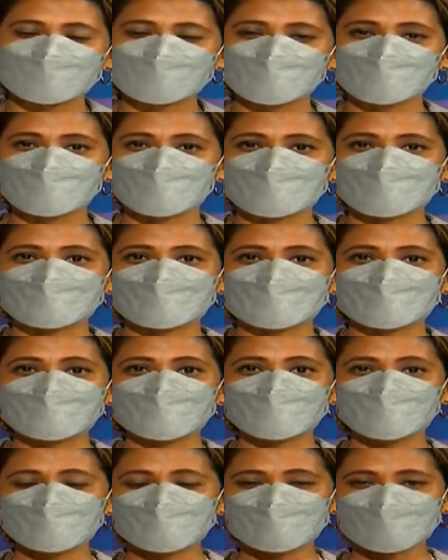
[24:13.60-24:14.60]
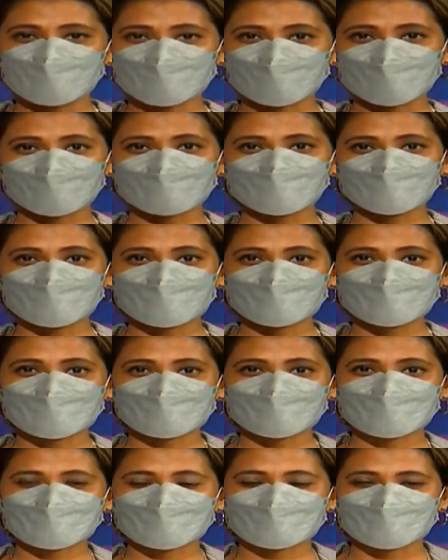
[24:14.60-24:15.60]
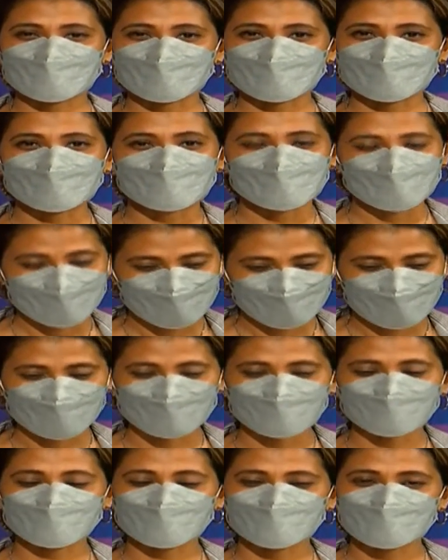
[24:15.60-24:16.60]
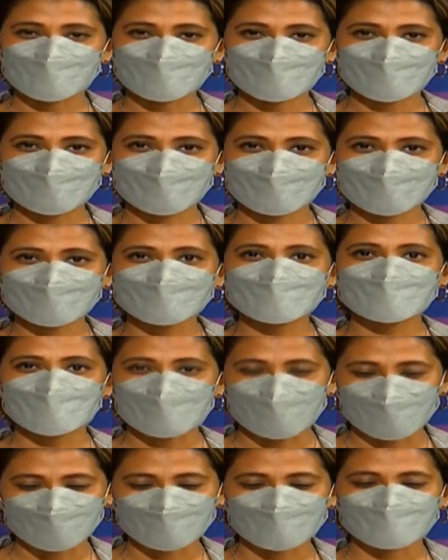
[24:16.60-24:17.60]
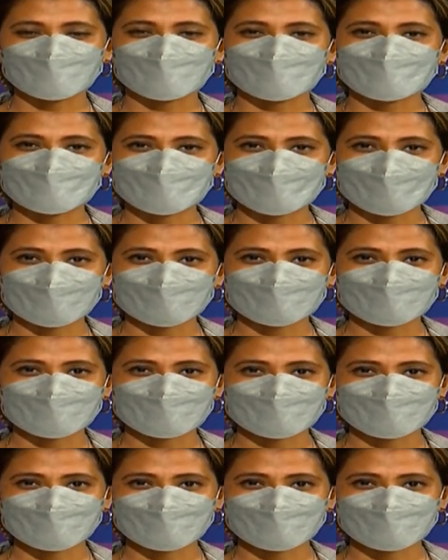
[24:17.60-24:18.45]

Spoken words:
this week's edition of Business Today. Thank you for tuning in. Have a pleasant night.